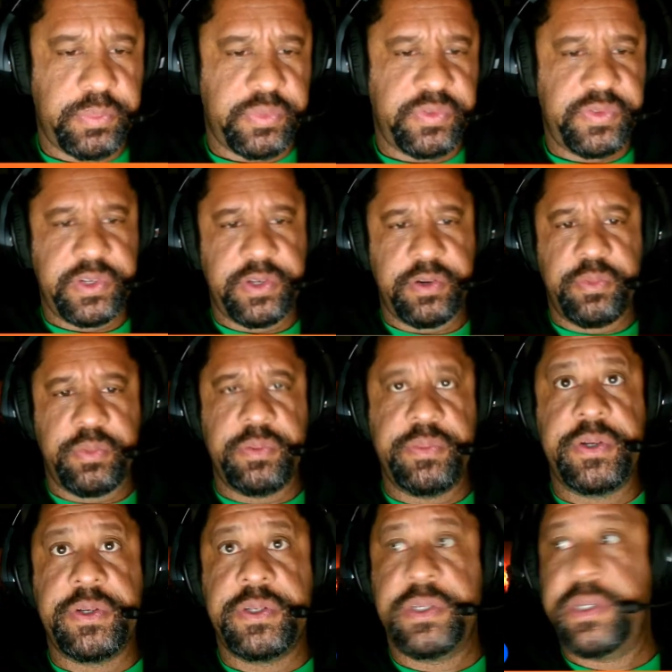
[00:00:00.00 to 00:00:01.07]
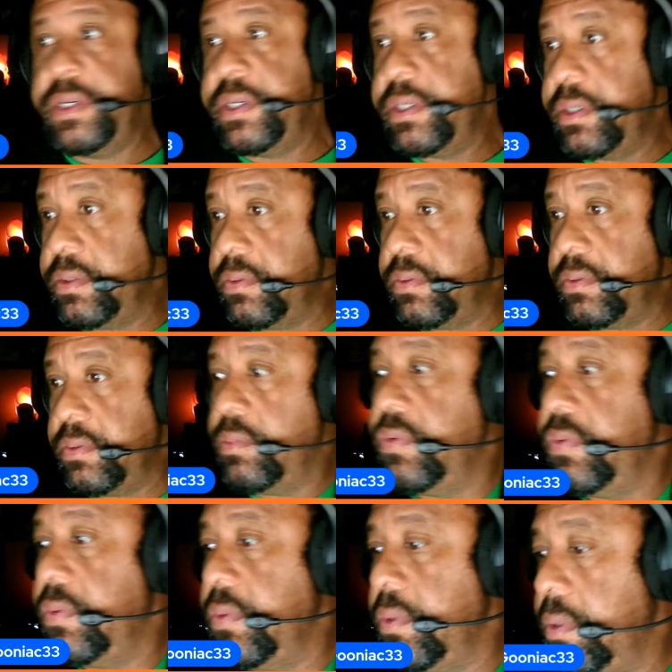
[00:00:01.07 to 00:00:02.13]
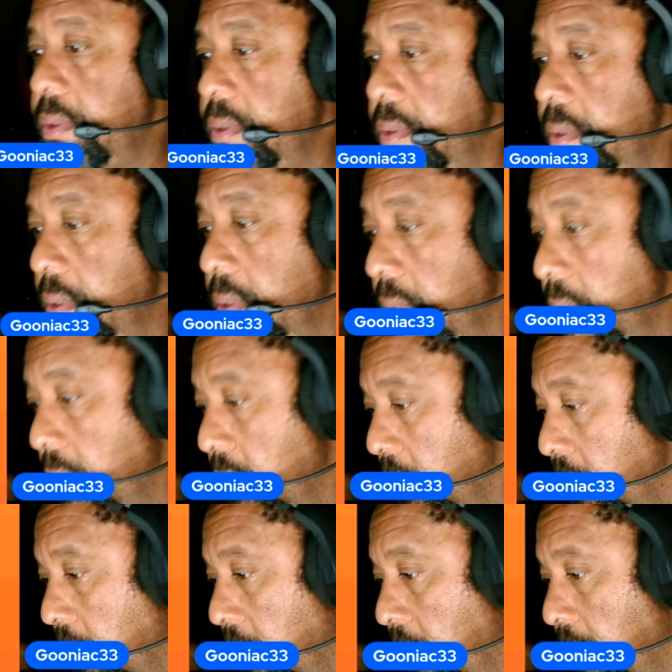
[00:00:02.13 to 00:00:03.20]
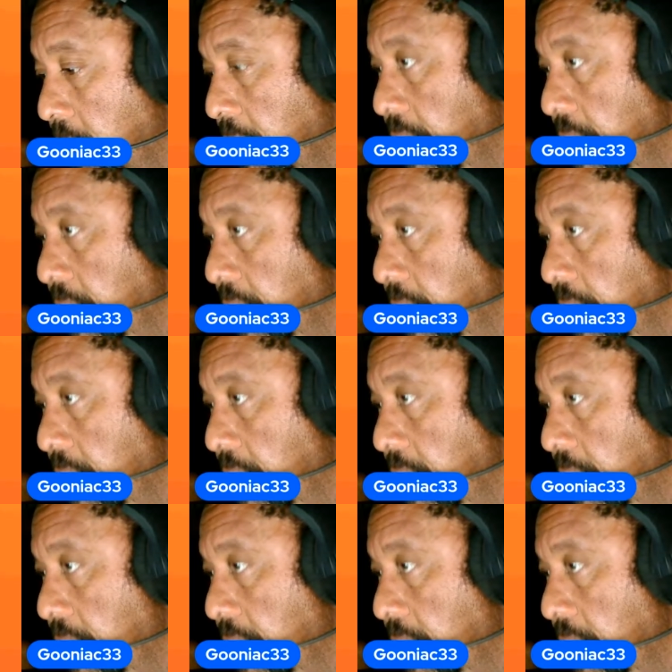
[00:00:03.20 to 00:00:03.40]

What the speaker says: video premieres that I had going on um,